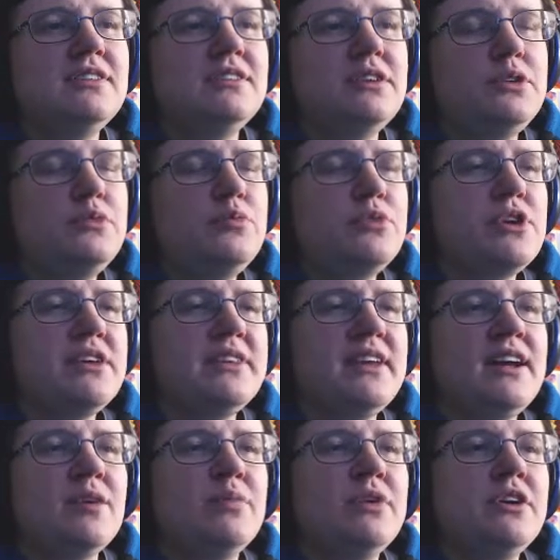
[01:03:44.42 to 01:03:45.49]
You brought
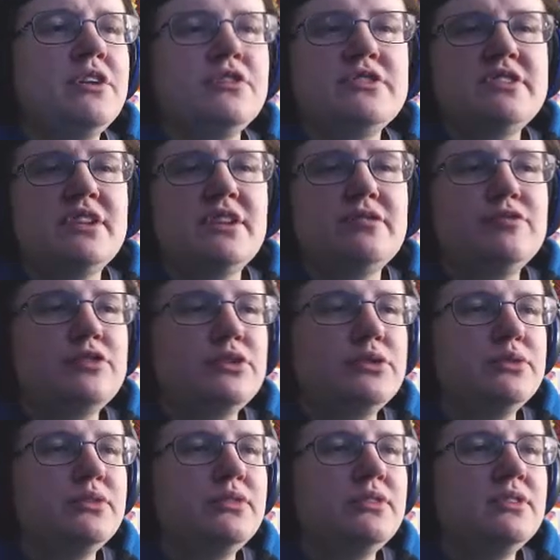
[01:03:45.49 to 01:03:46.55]
that upon yourself,
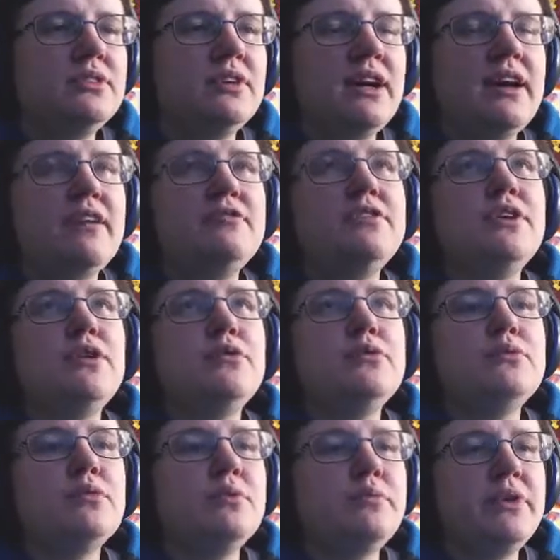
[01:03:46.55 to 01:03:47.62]
dude. I have
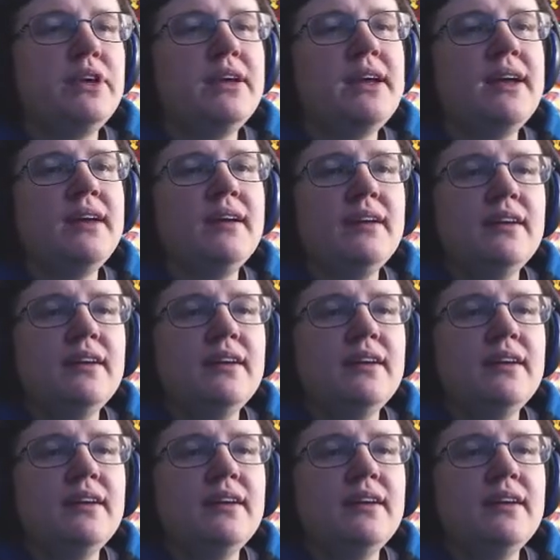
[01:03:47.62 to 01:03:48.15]
no pity.